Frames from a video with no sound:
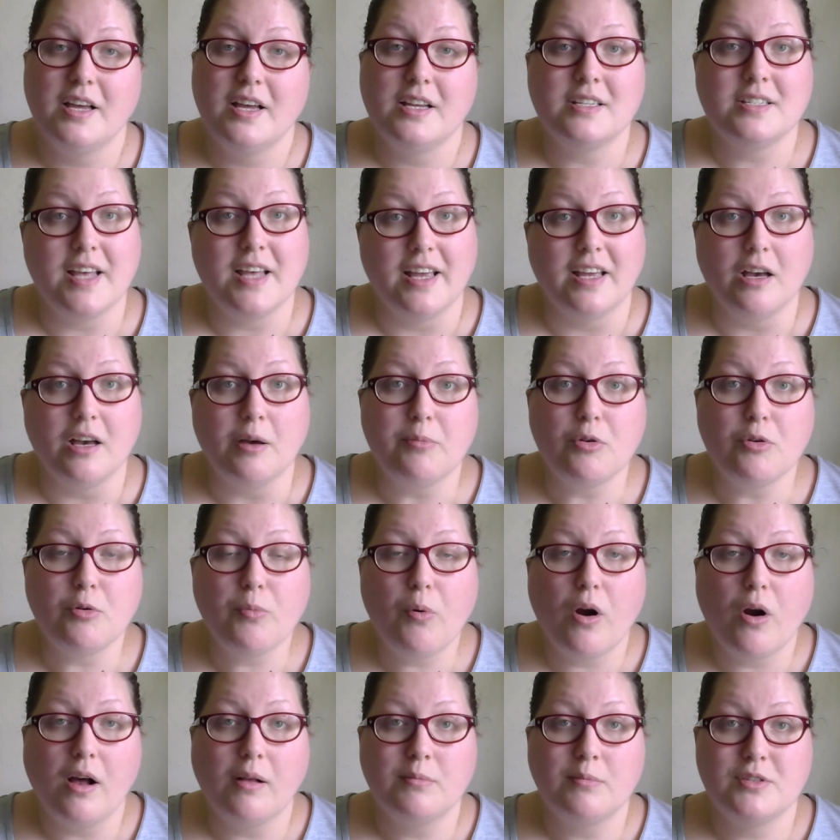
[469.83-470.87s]
Take up your
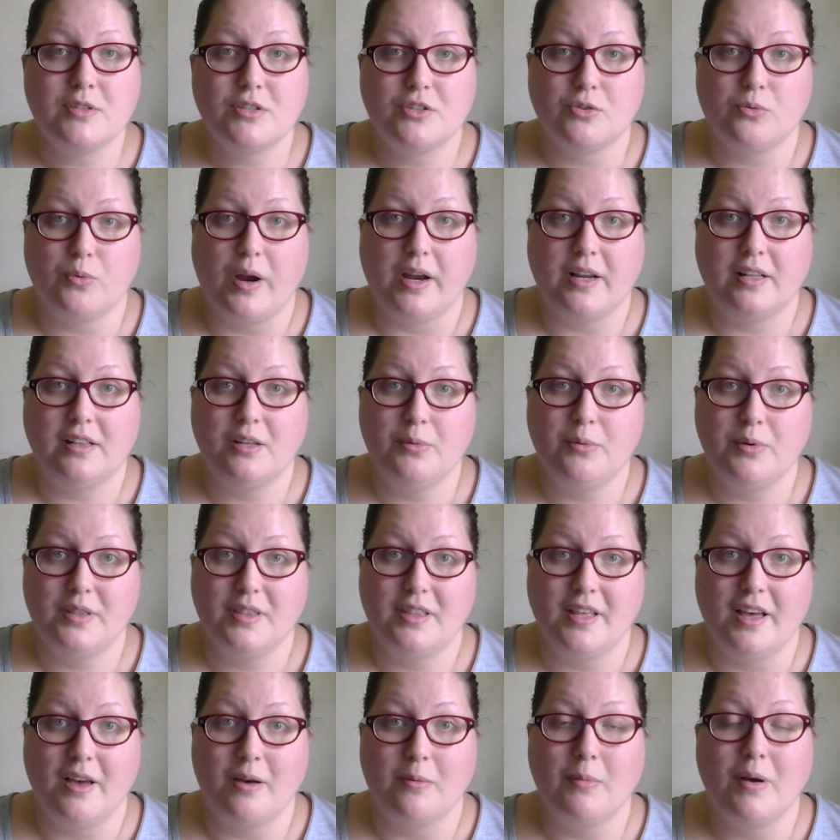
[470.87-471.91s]
problems directly with
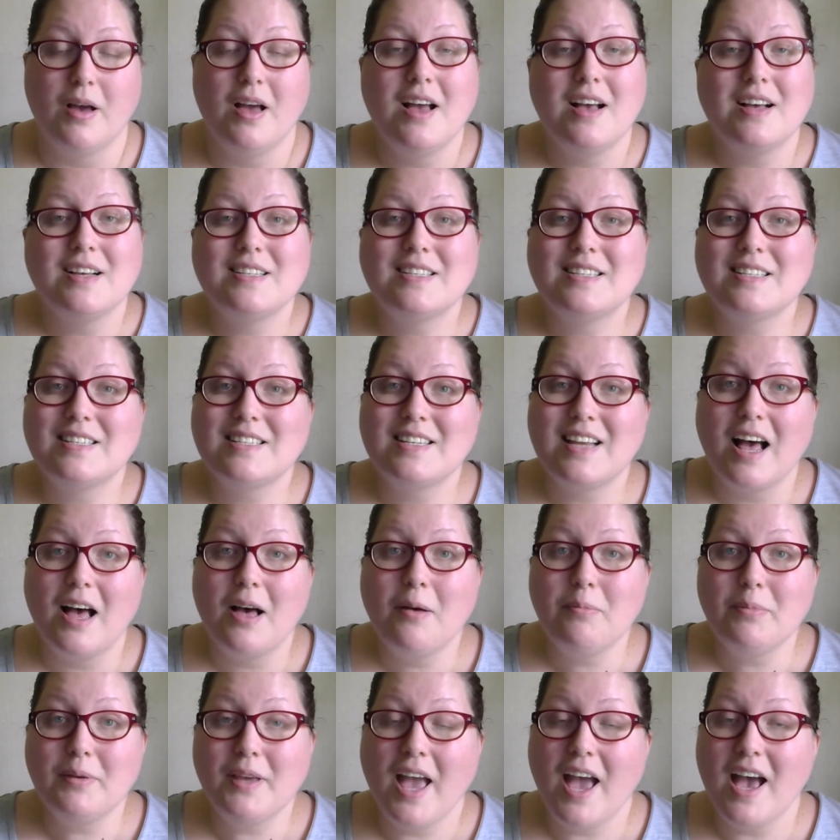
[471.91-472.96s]
them.
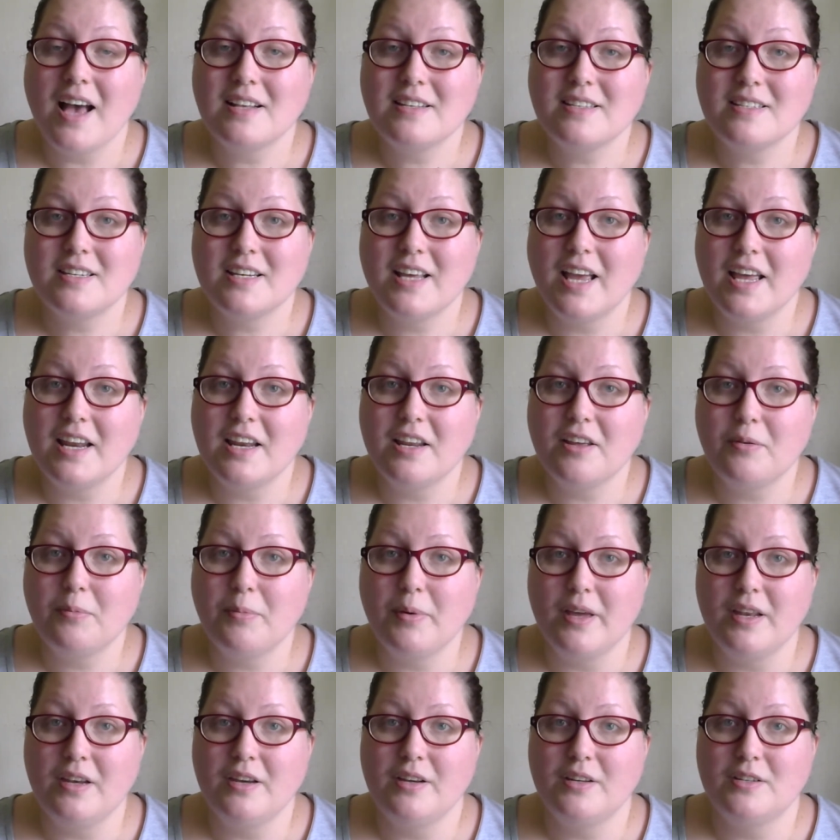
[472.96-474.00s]
Stop castigating
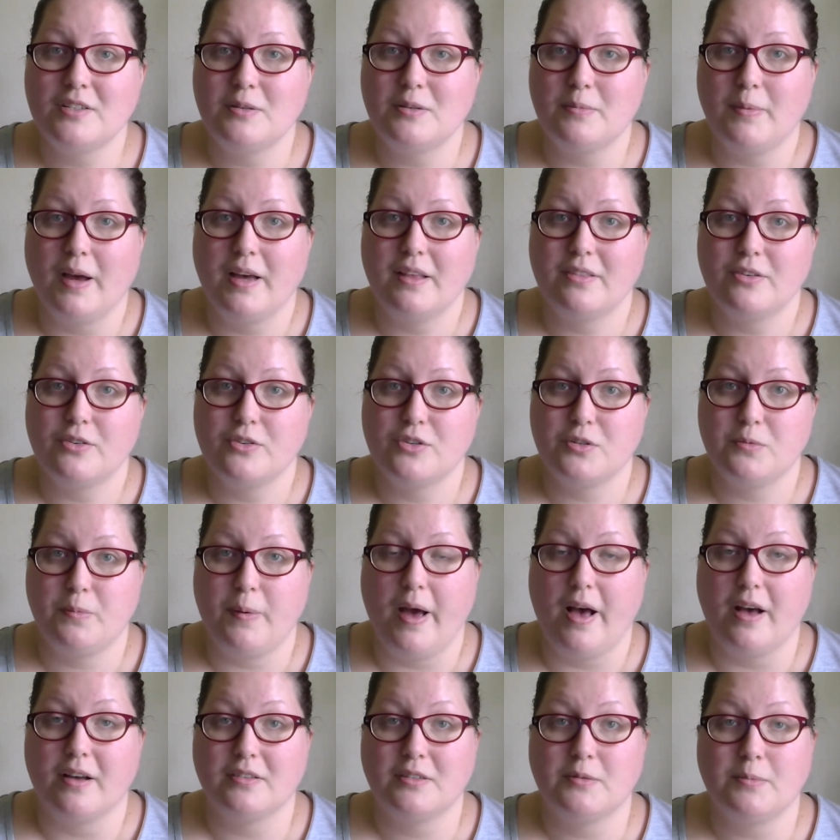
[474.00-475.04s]
opinions about their
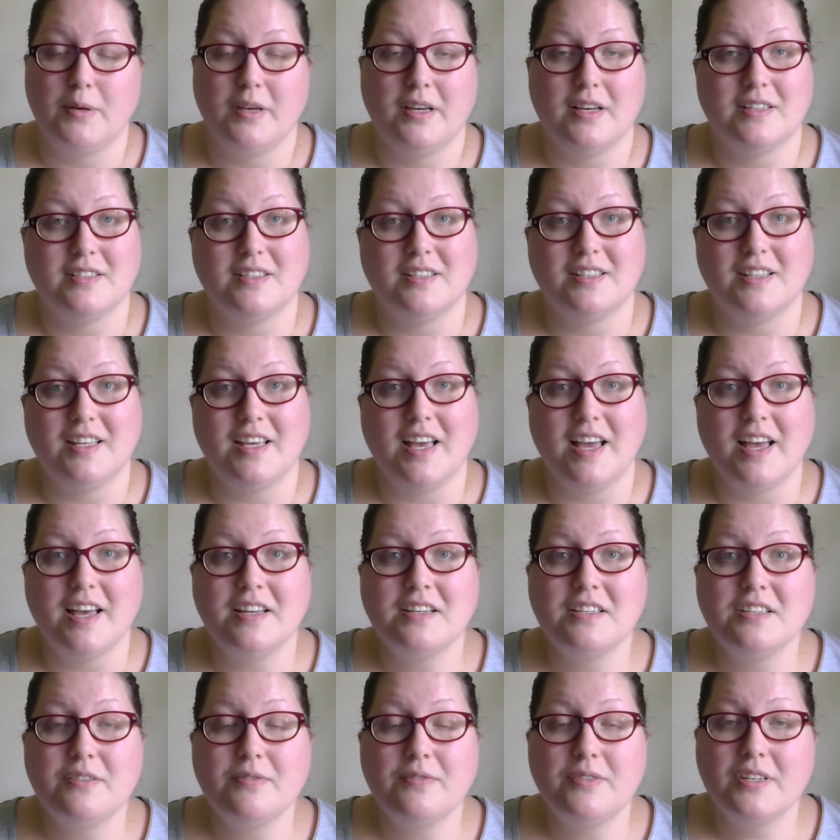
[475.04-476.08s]
spouse, because at the
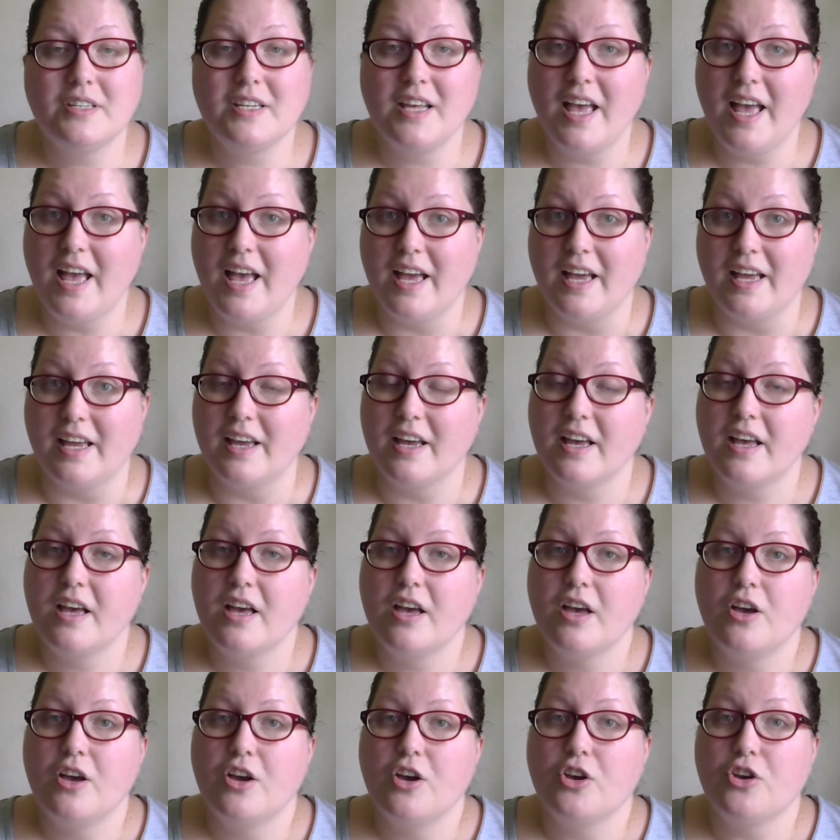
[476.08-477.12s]
end of the day,
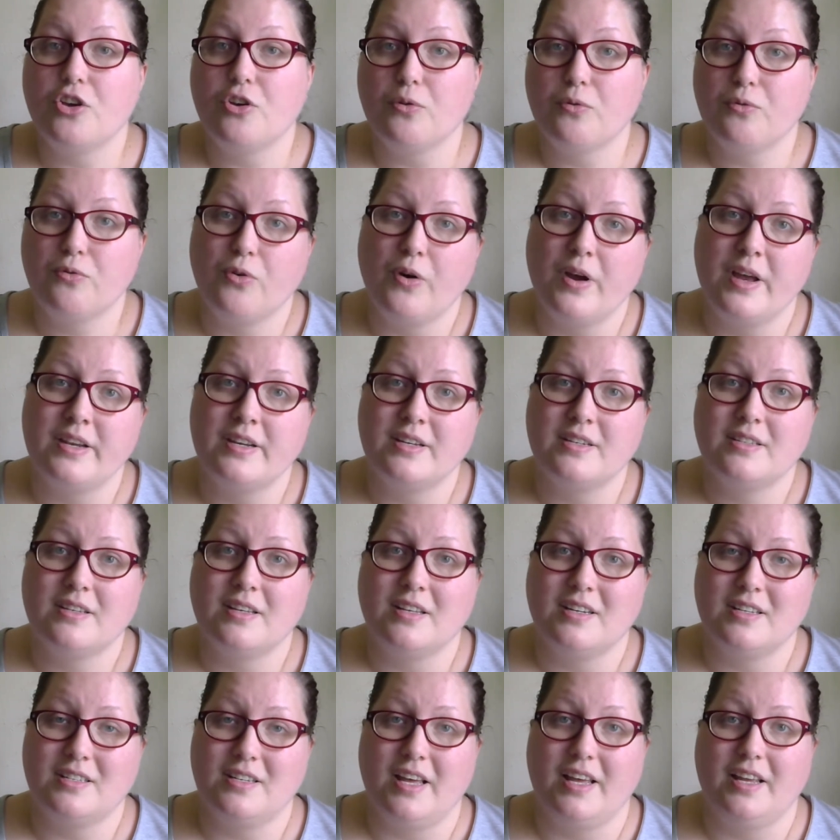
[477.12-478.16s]
your friend is
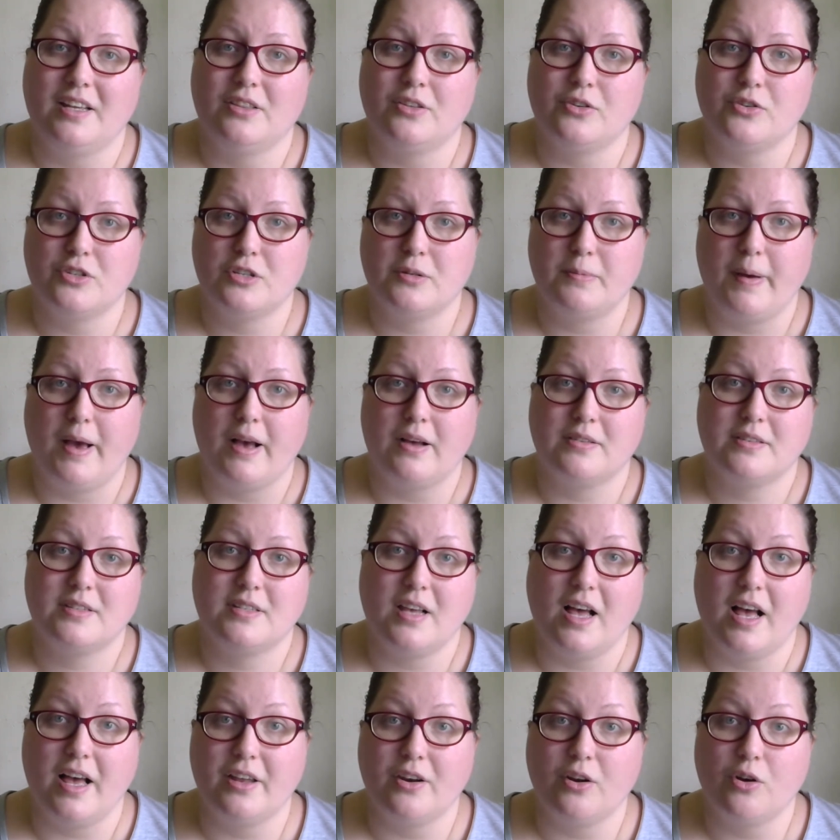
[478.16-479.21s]
going to take their spouse's
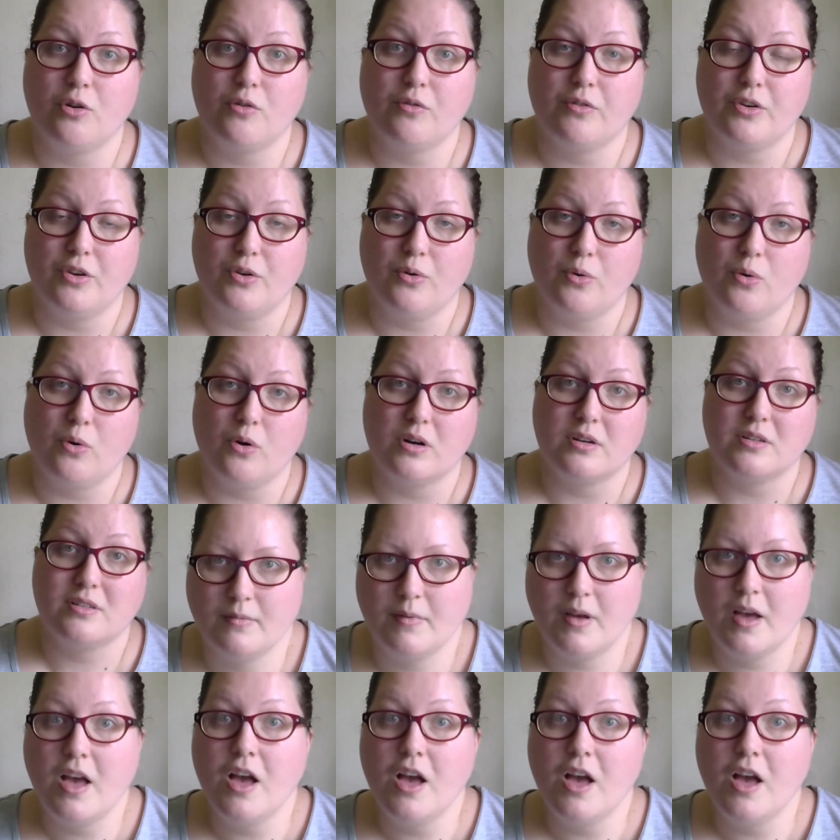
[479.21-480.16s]
side over yours.